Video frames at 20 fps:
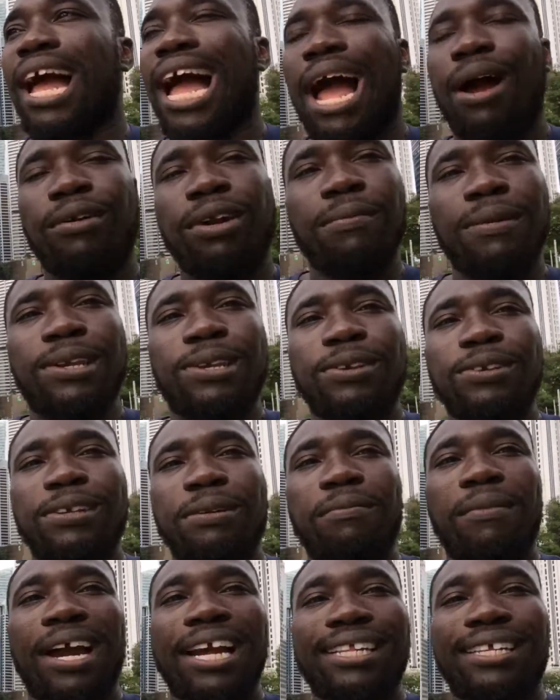I want to be
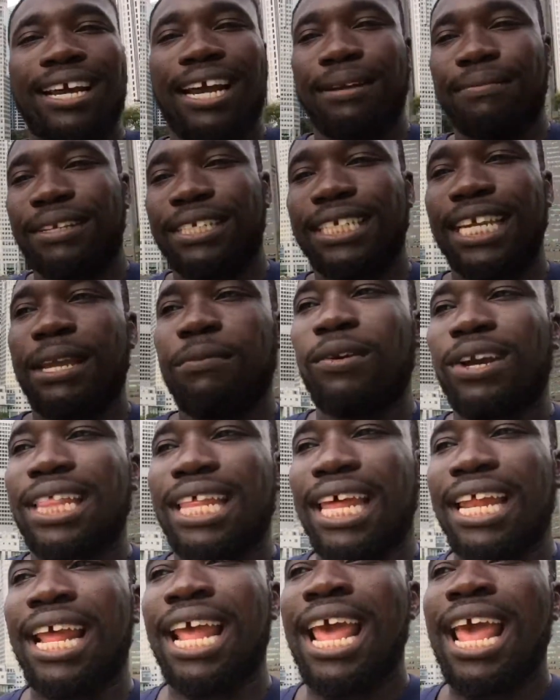using my time the same way
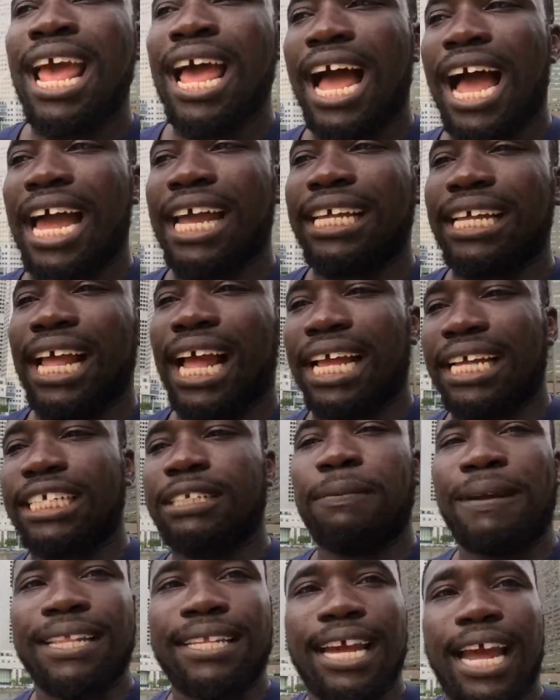that I
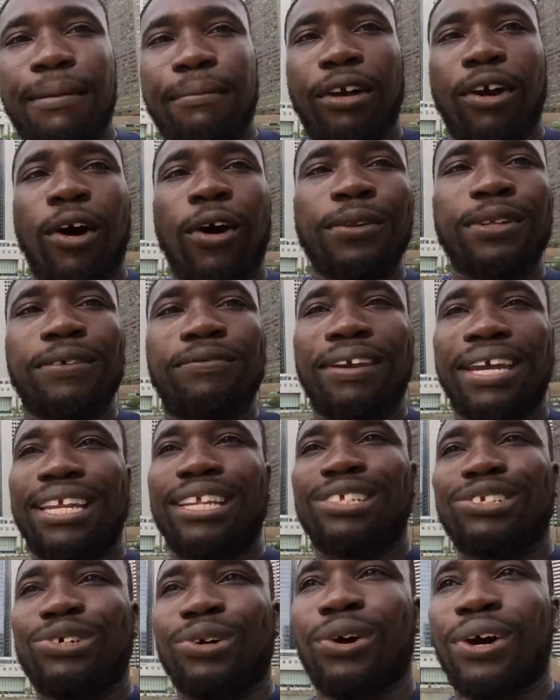spend time
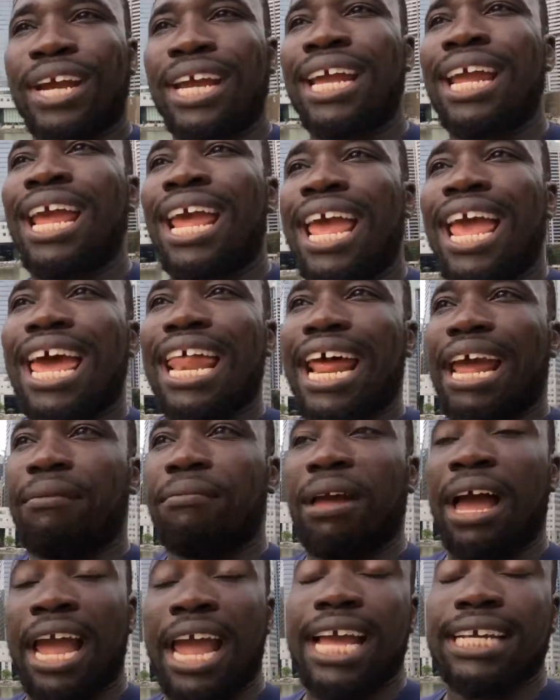cultivating joy, and I
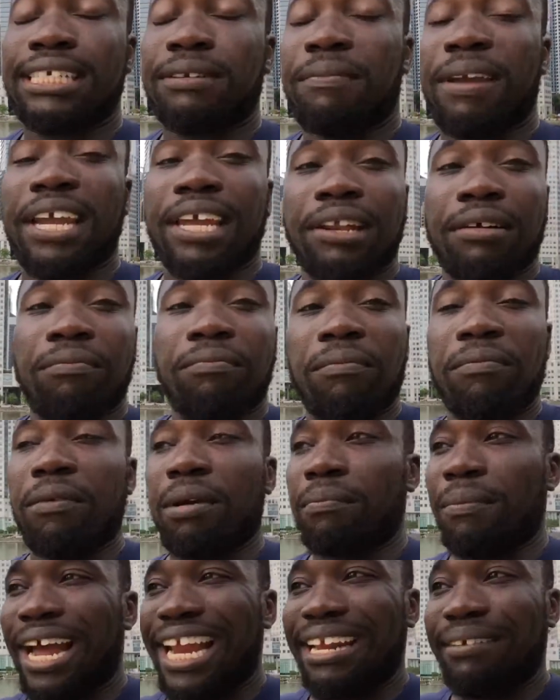actually make it a,
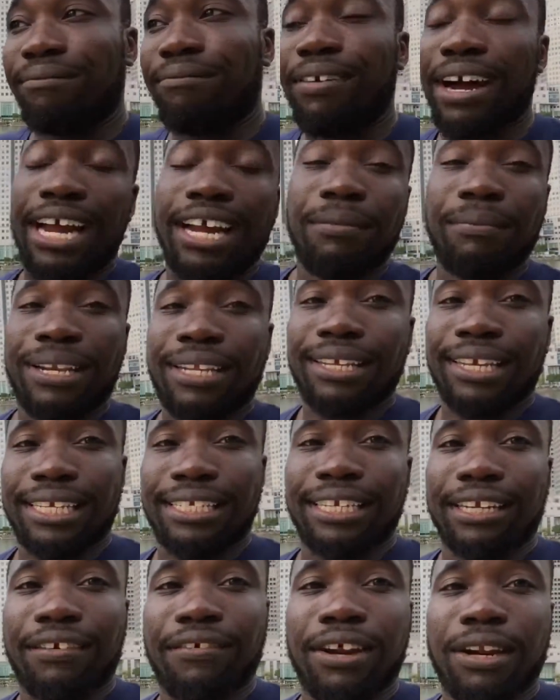my environment
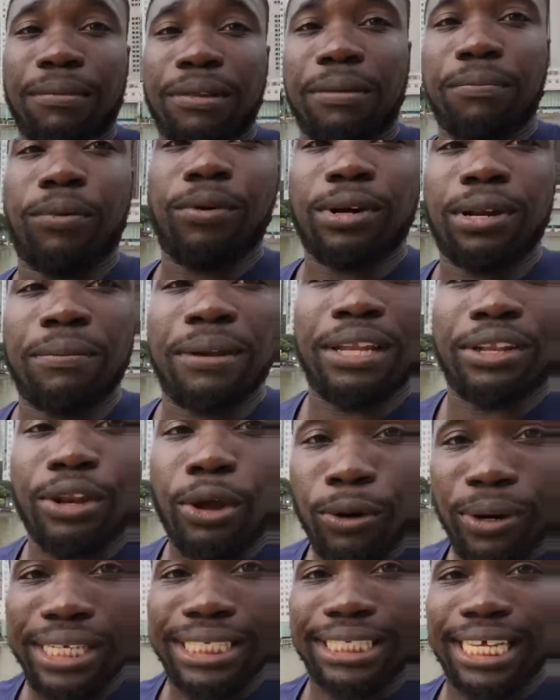is incredibly important to me.
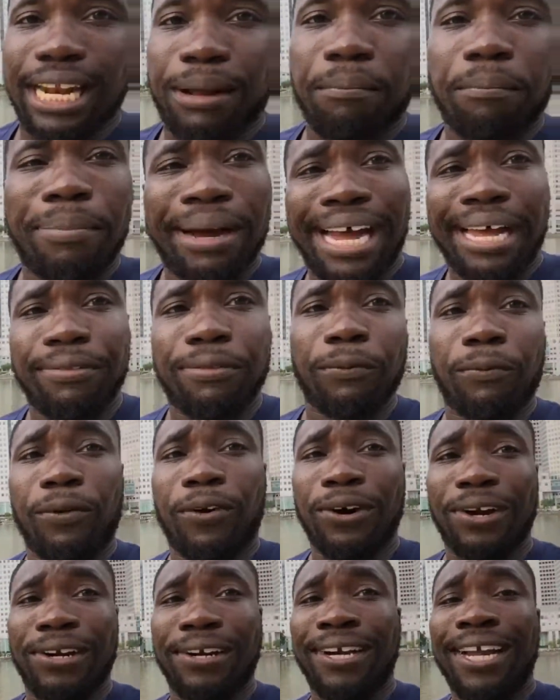Notice that I'm by the
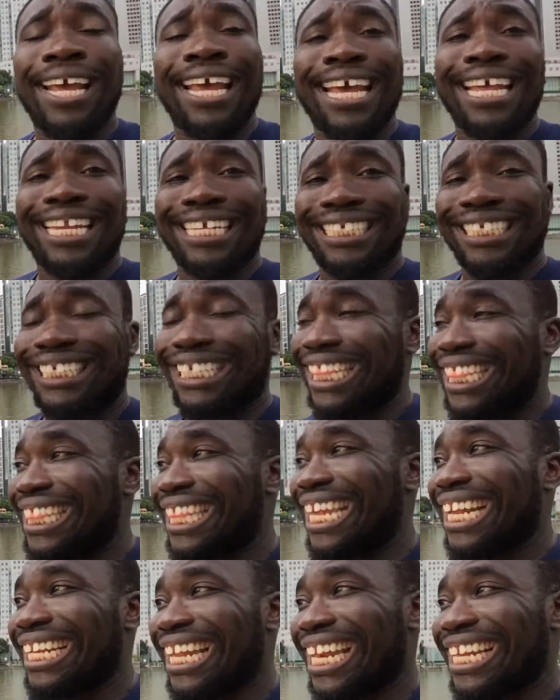water. This is a
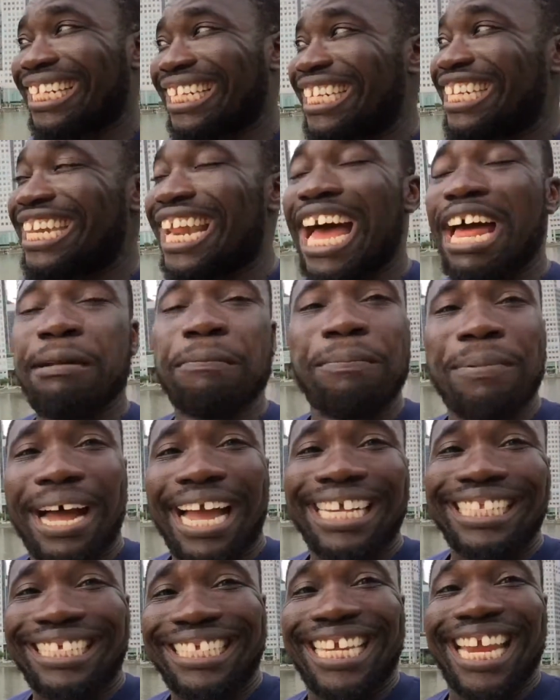thing that it's not
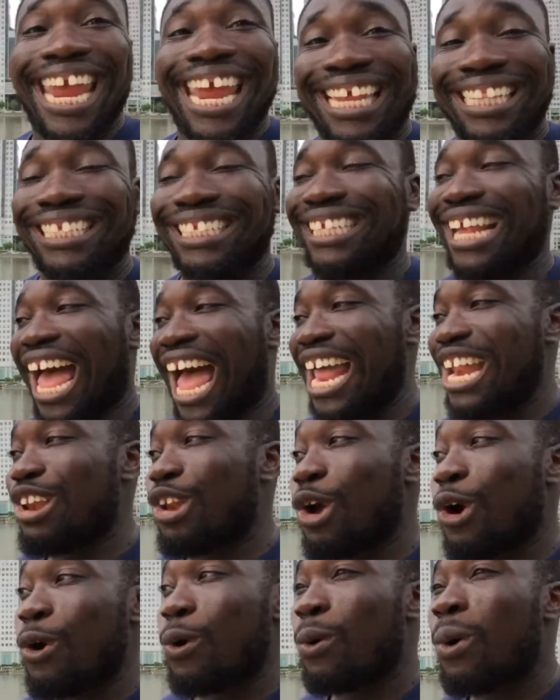by chance. I
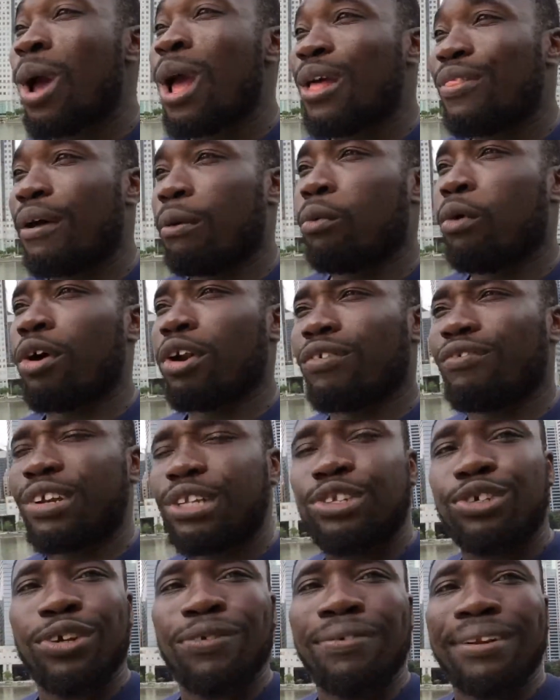know that water
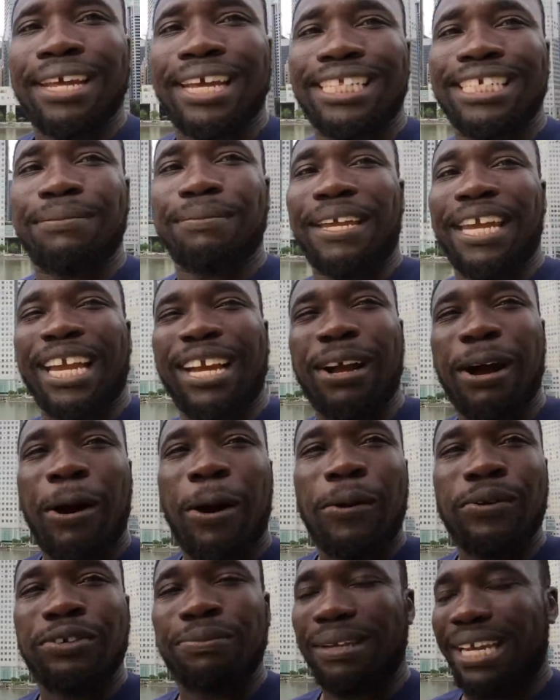rejuvenates me. It
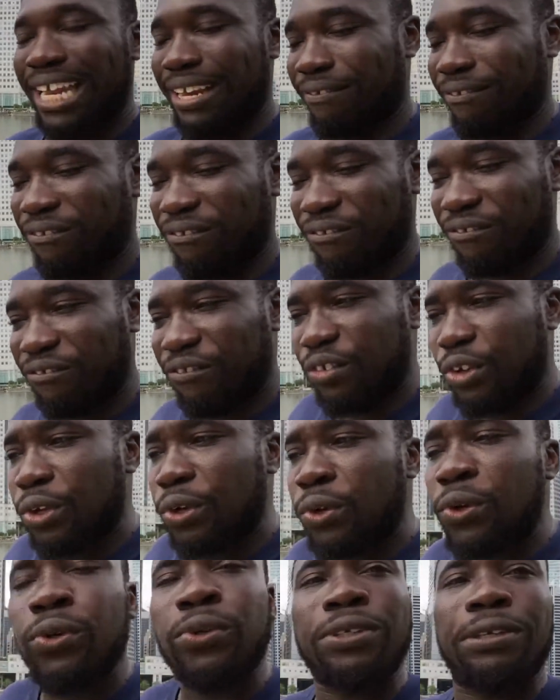calms me. It
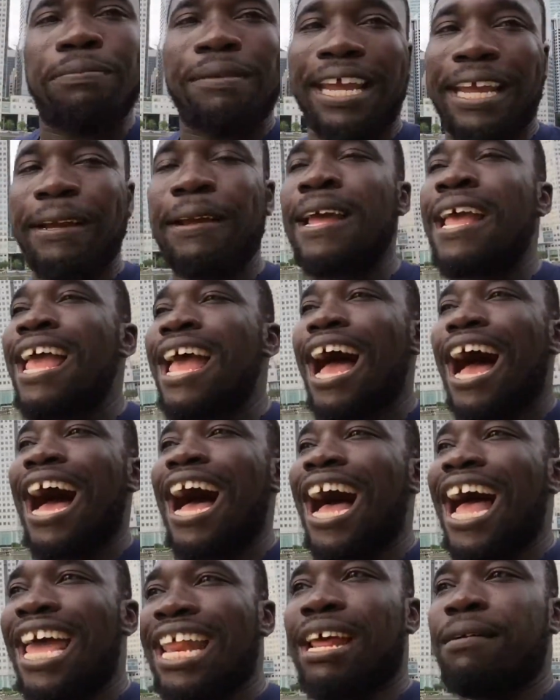fuels me.
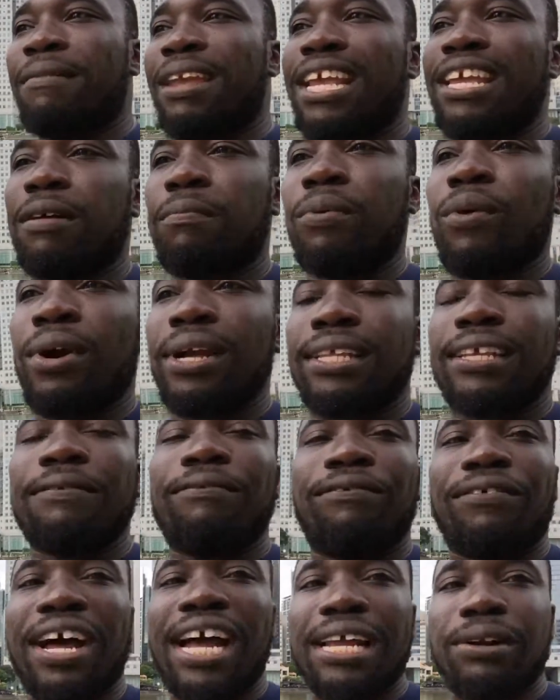And I make it a point to
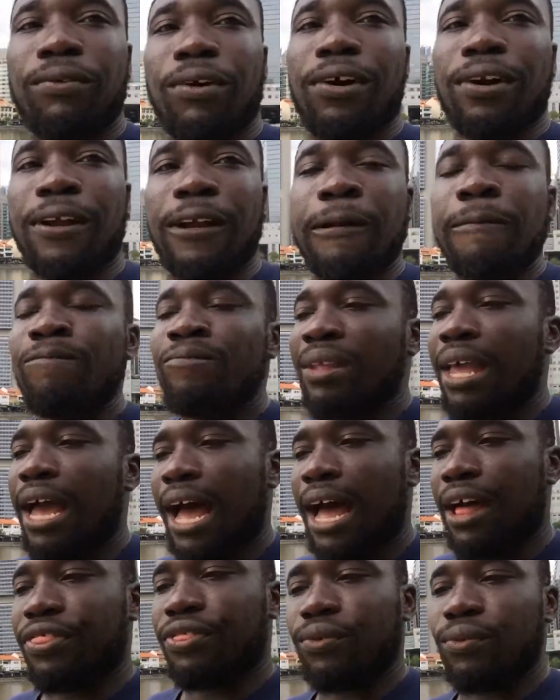find water
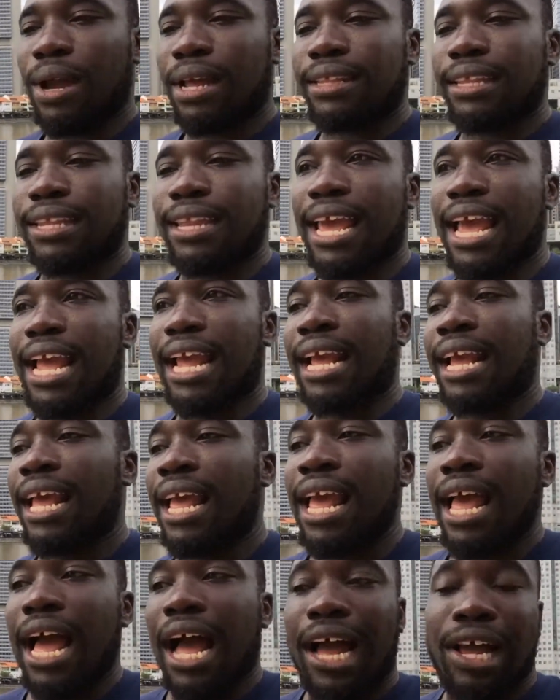throughout the day.
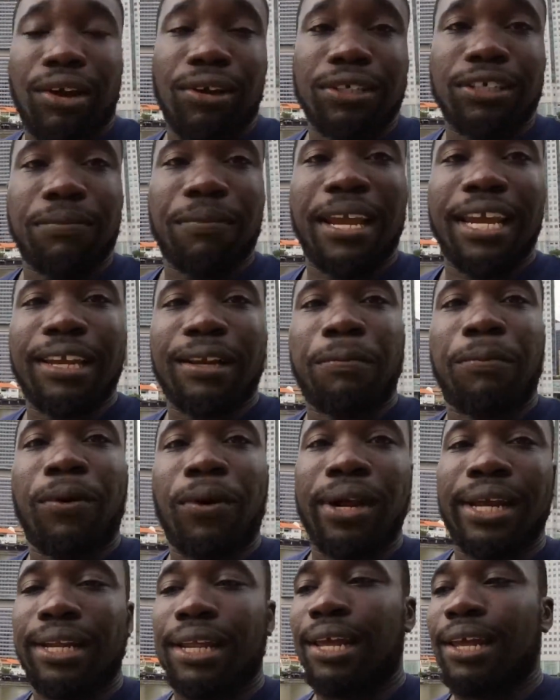I also make it a
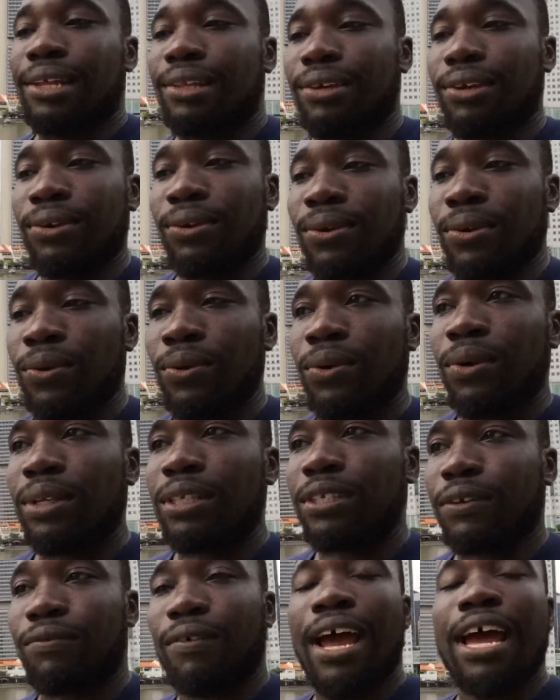point to
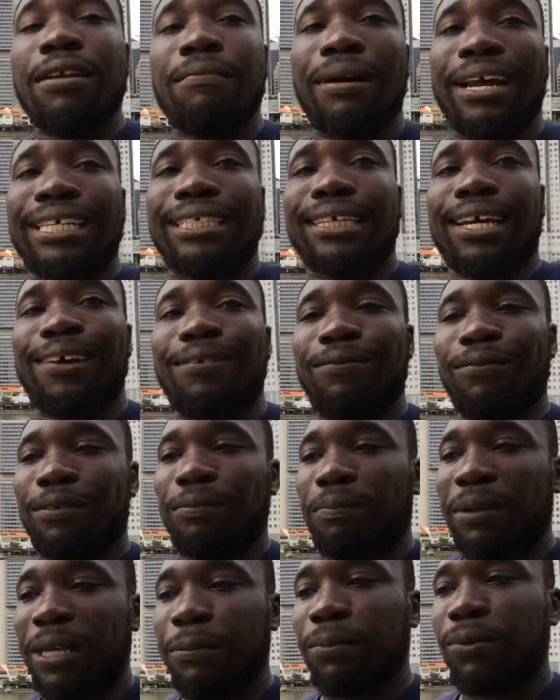surround myself
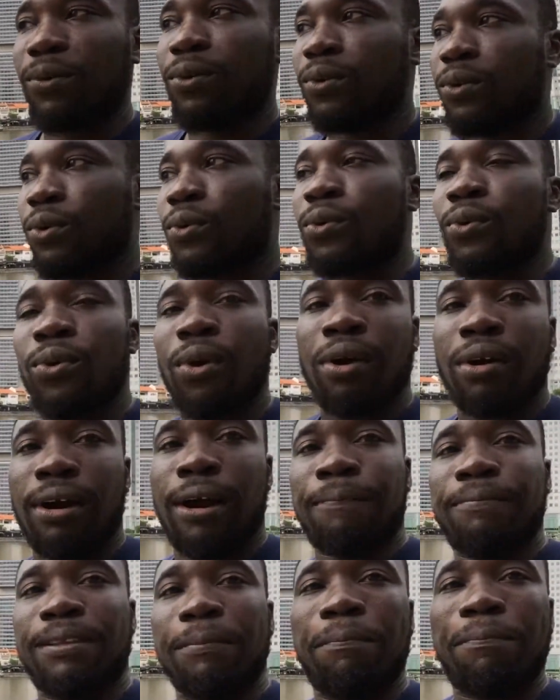with people who are
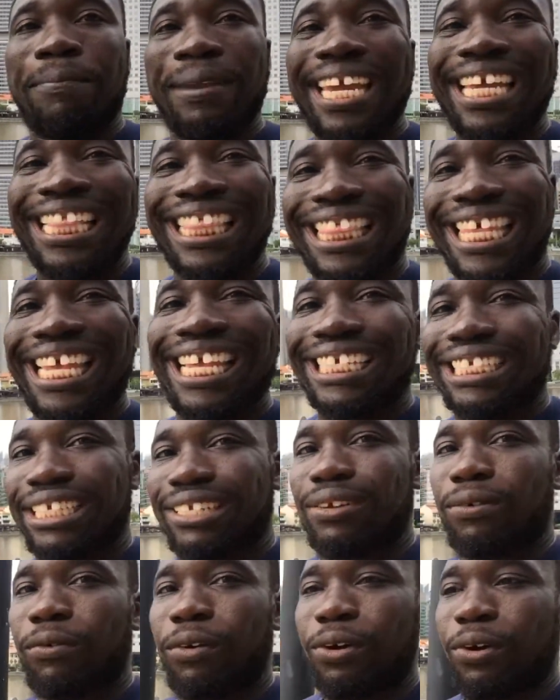up to big things
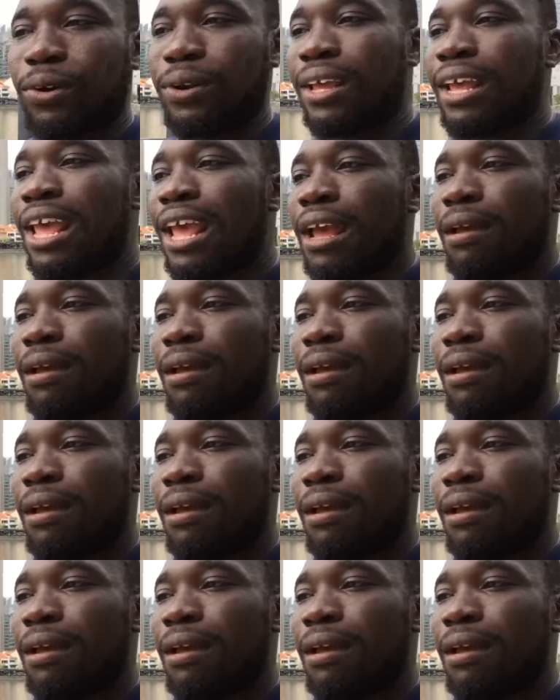in the world.